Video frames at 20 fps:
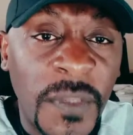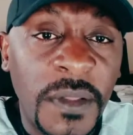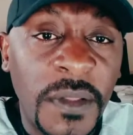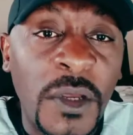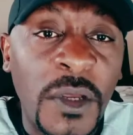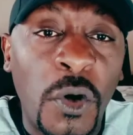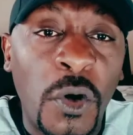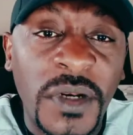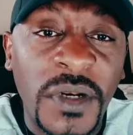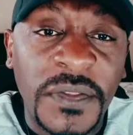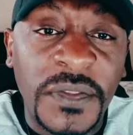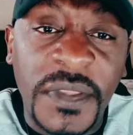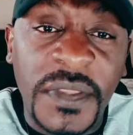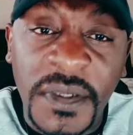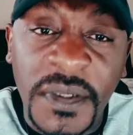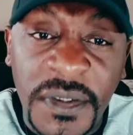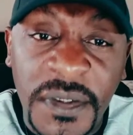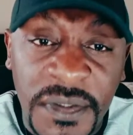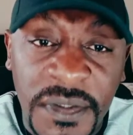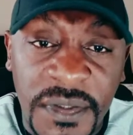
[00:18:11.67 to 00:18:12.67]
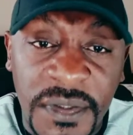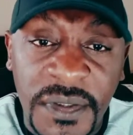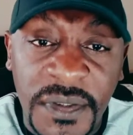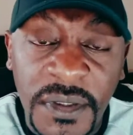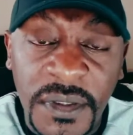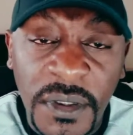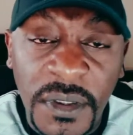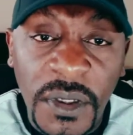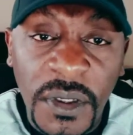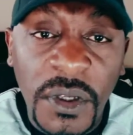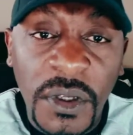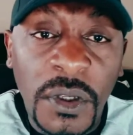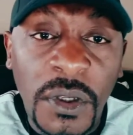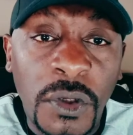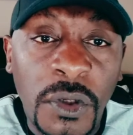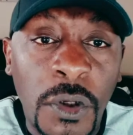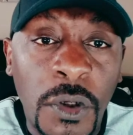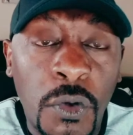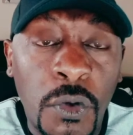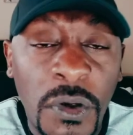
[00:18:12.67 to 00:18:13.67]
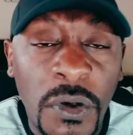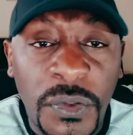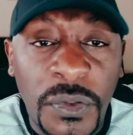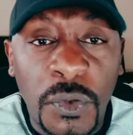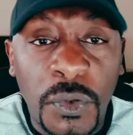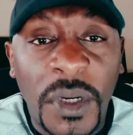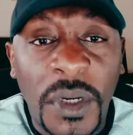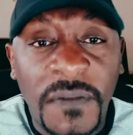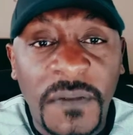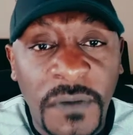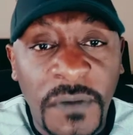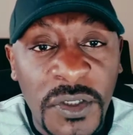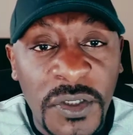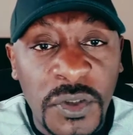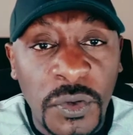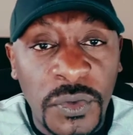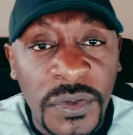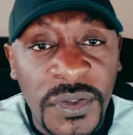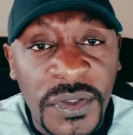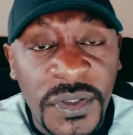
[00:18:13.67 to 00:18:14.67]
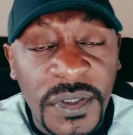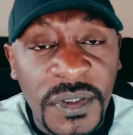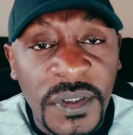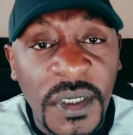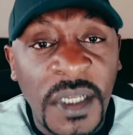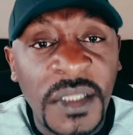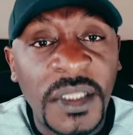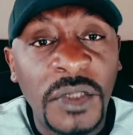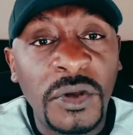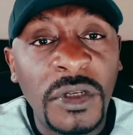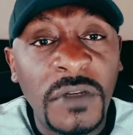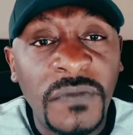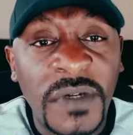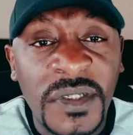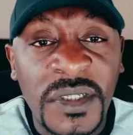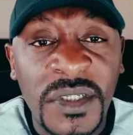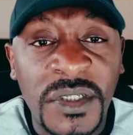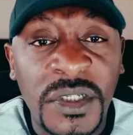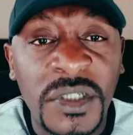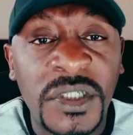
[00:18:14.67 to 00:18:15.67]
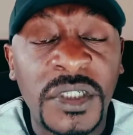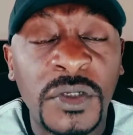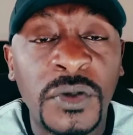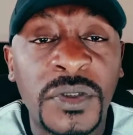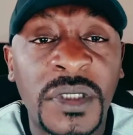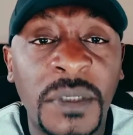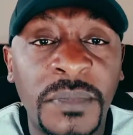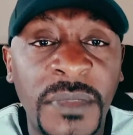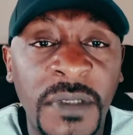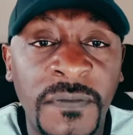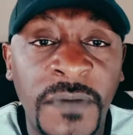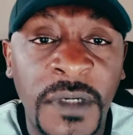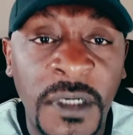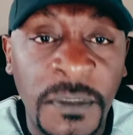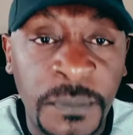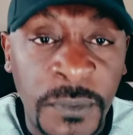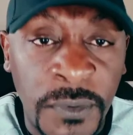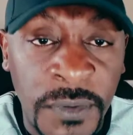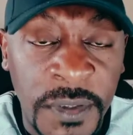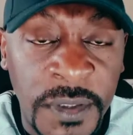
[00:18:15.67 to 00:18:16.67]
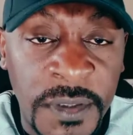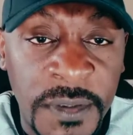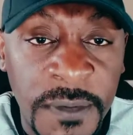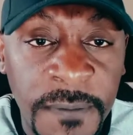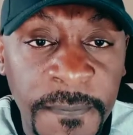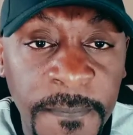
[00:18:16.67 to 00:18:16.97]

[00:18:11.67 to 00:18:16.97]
The only thing is you're going through life lessons and the universe is teaching you something very important.